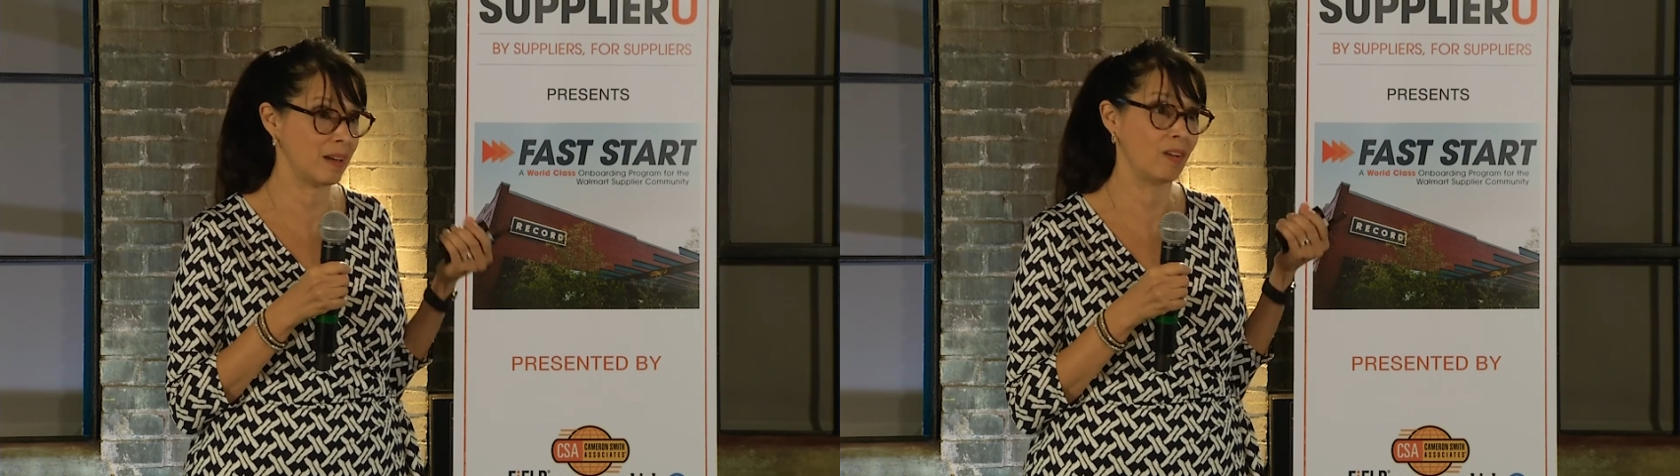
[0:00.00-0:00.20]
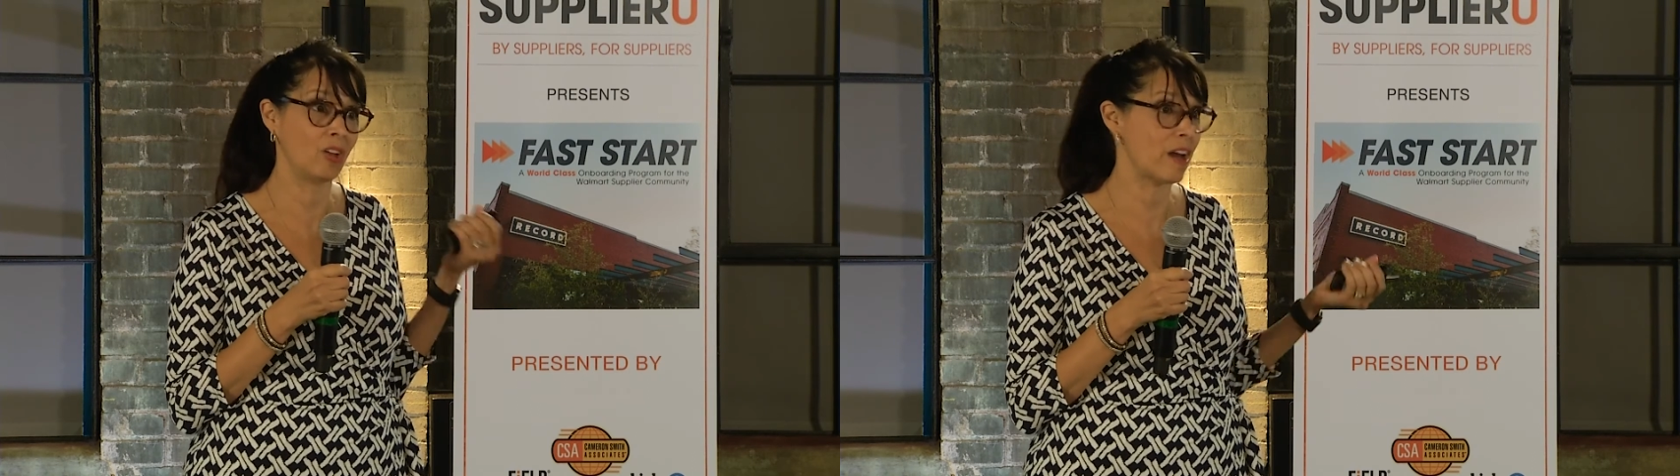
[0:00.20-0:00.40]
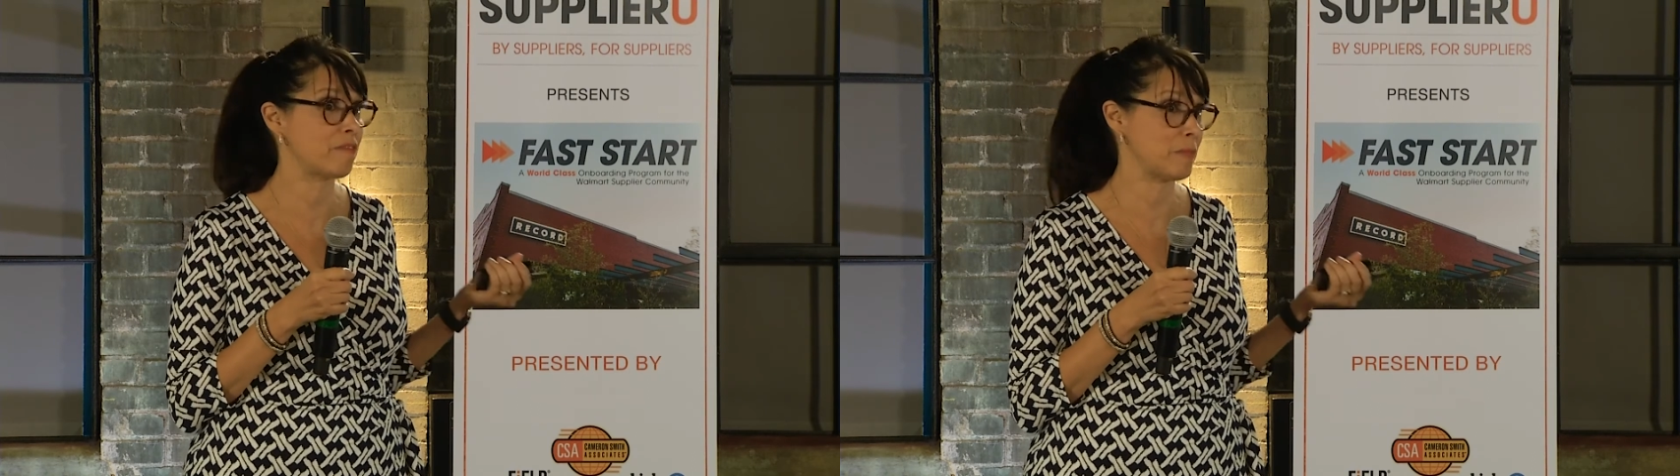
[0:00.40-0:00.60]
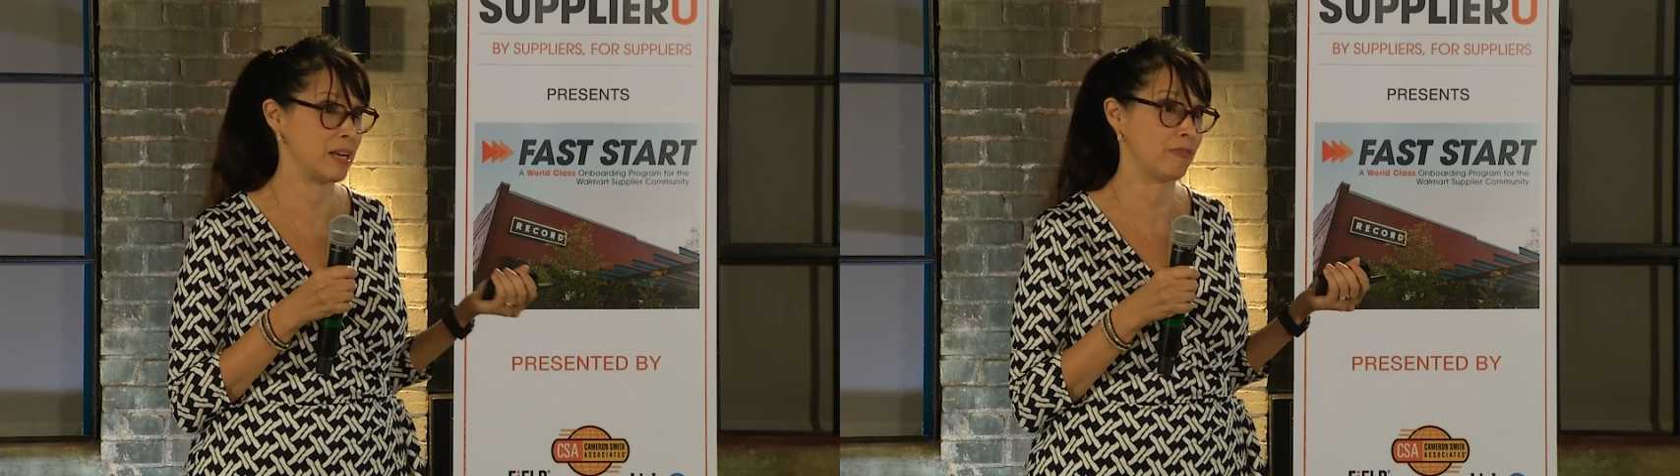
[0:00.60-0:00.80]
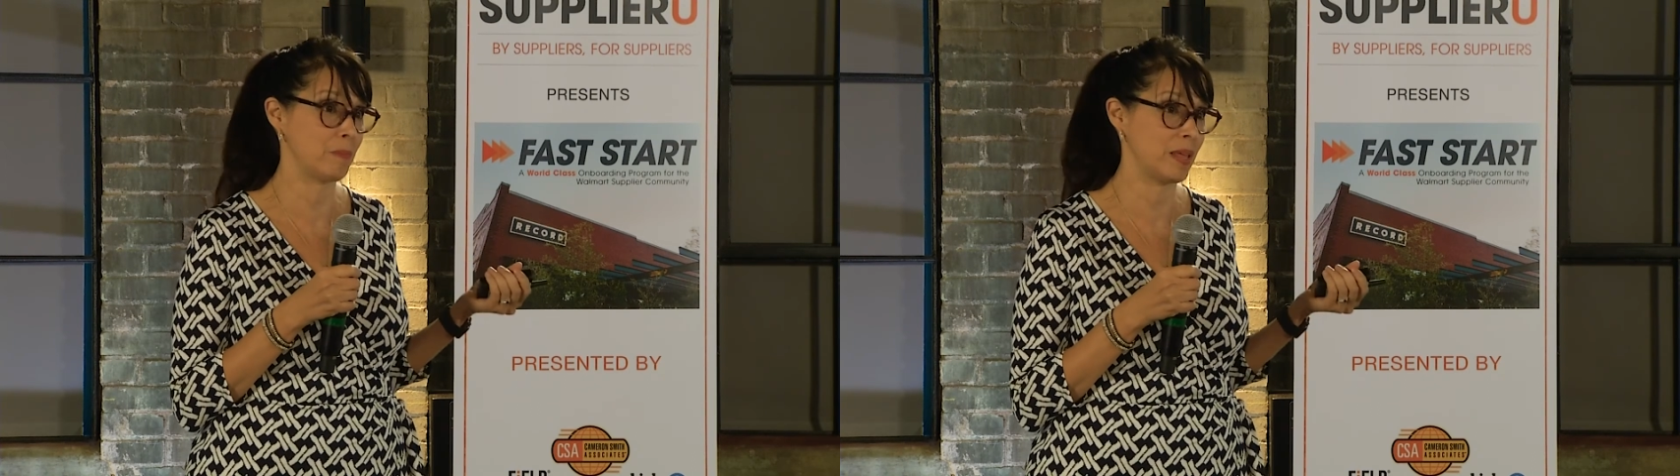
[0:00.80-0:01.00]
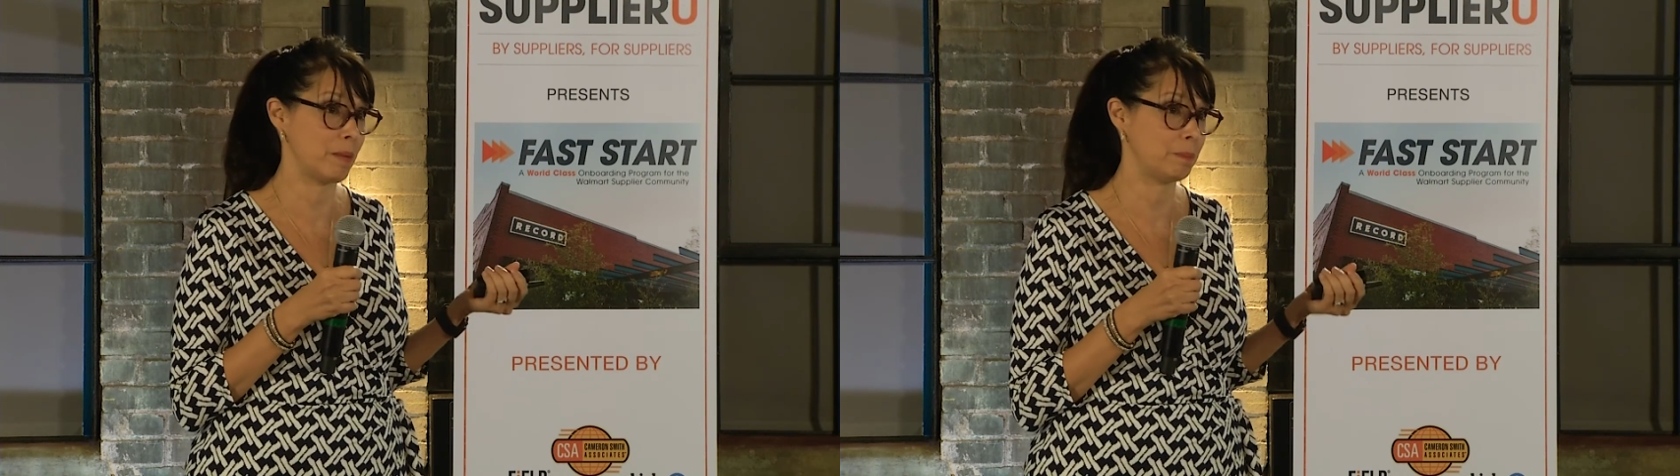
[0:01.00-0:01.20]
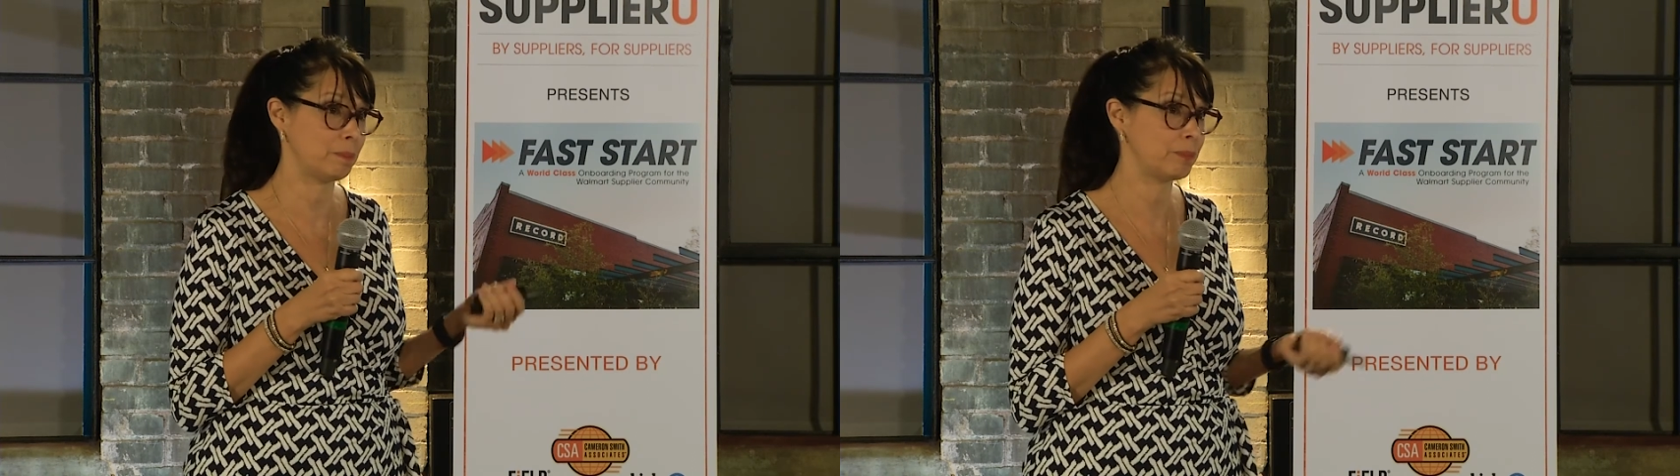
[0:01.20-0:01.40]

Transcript: a lot of money from them.